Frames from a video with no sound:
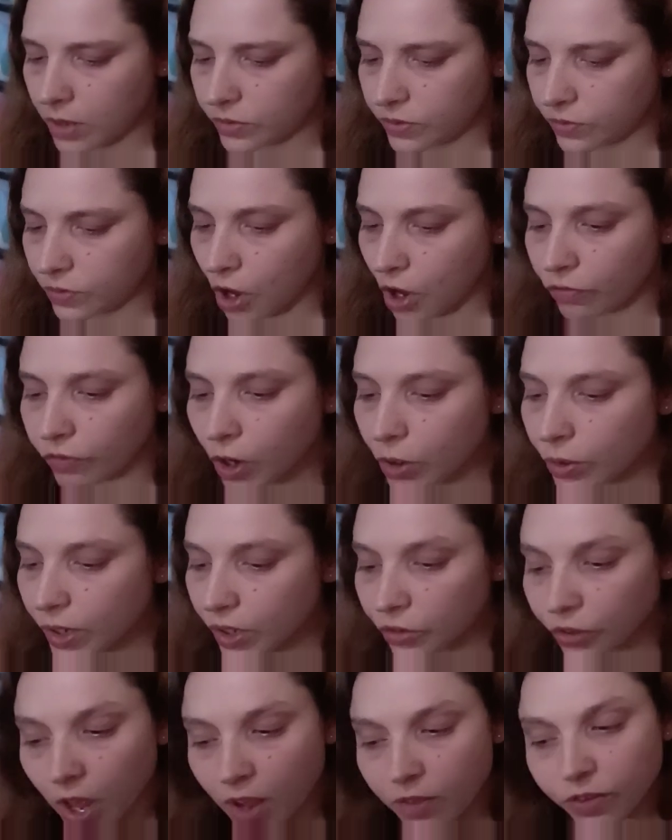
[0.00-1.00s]
I wrote his
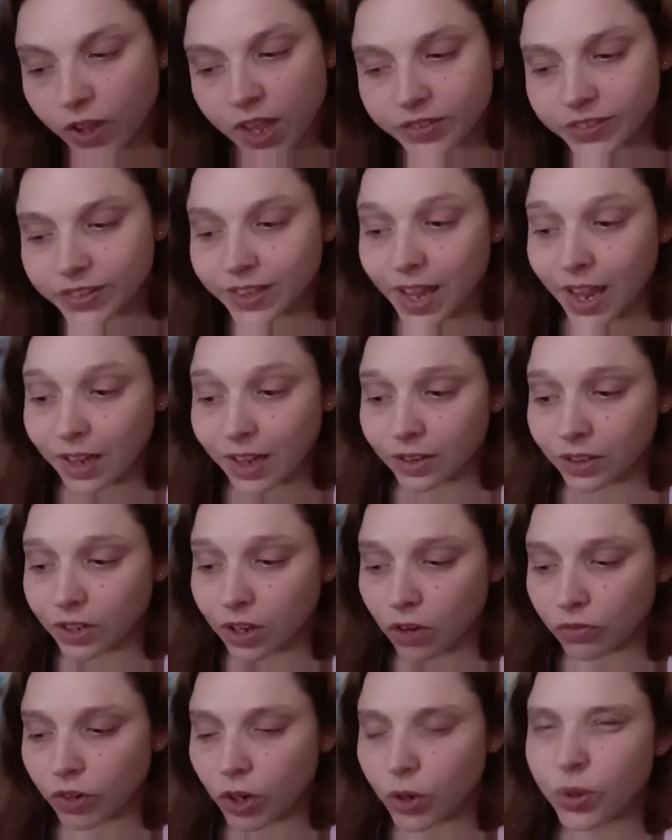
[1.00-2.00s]
like first name. I
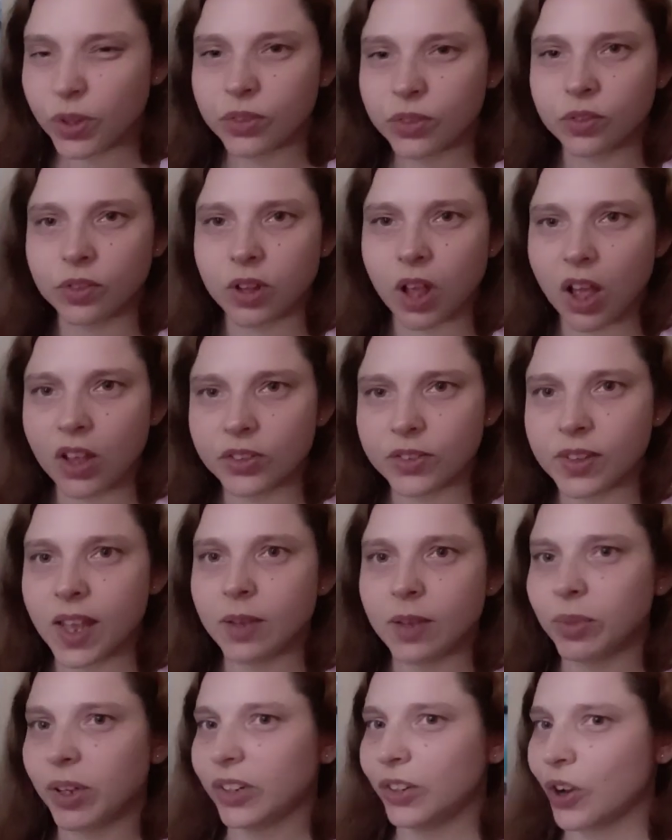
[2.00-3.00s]
wrote his last name,
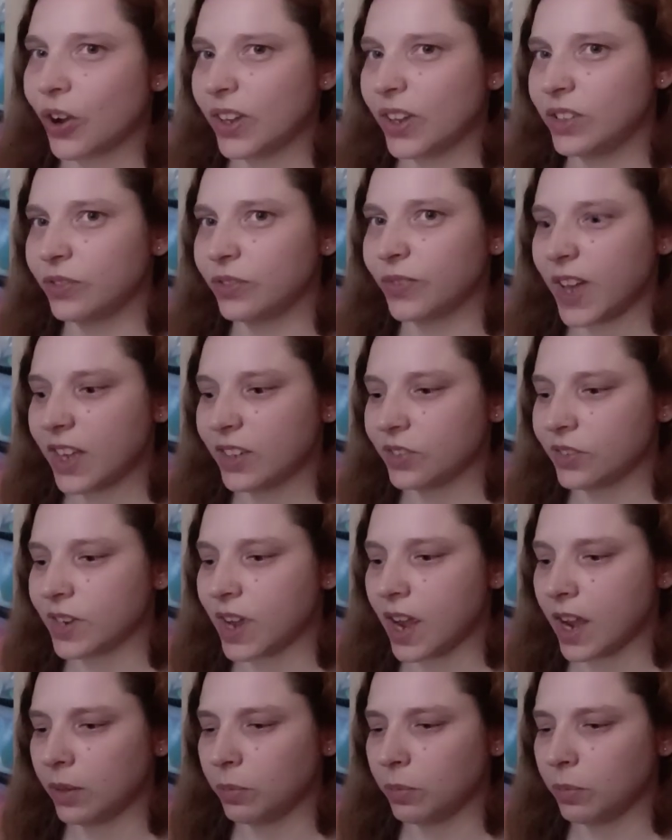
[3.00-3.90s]
but not his first name.